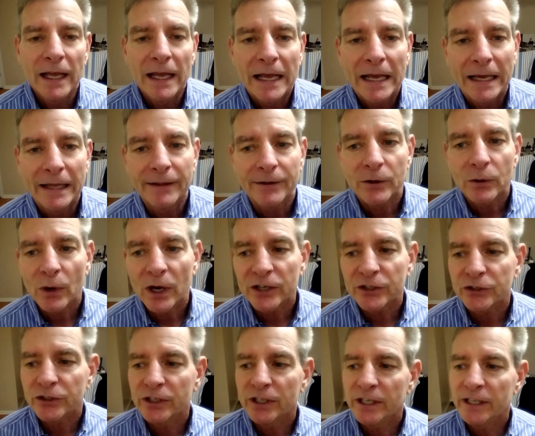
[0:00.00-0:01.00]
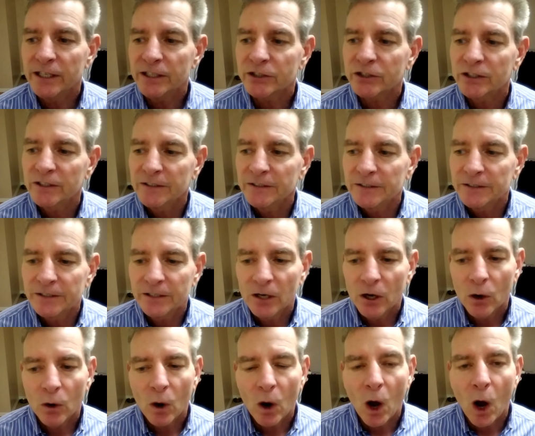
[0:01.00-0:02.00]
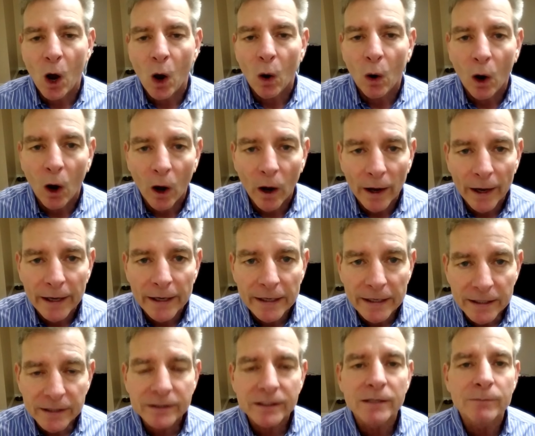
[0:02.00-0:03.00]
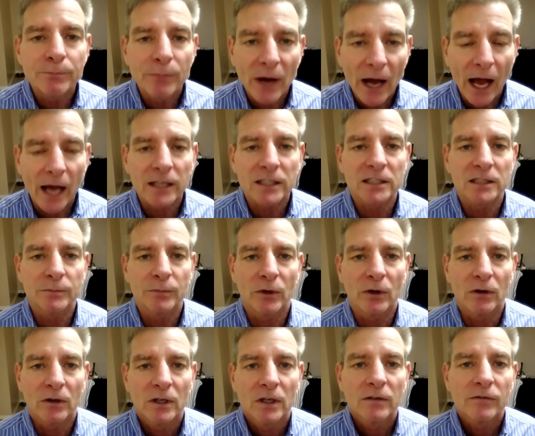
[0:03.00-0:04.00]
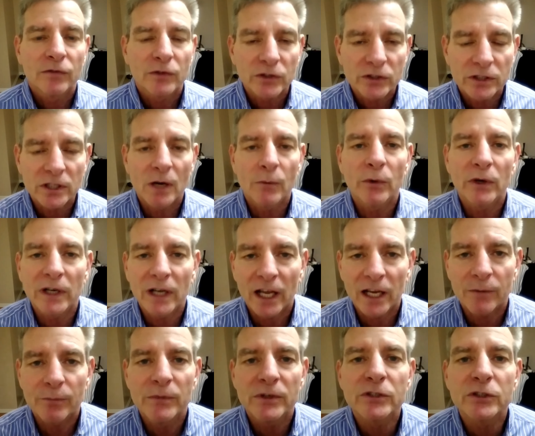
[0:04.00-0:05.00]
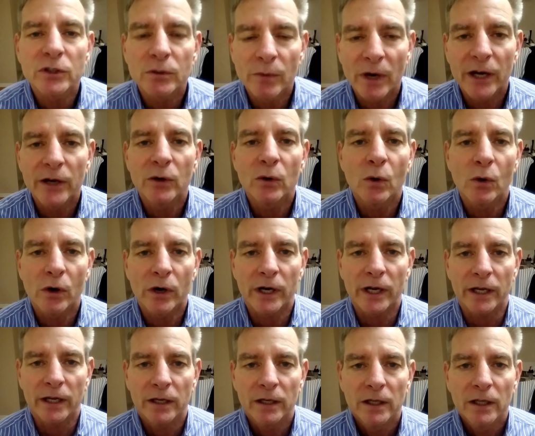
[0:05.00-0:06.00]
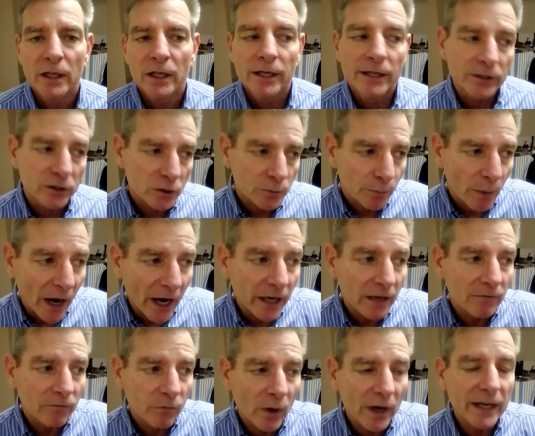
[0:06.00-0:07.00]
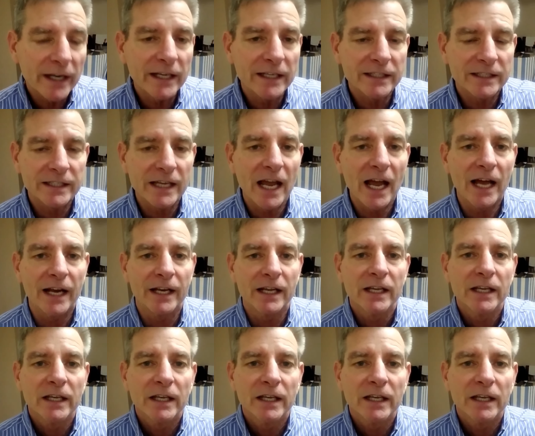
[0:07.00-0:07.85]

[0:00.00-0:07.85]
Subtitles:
And the question is, is it possible for someone like Mr. Minoity, in spite of what he said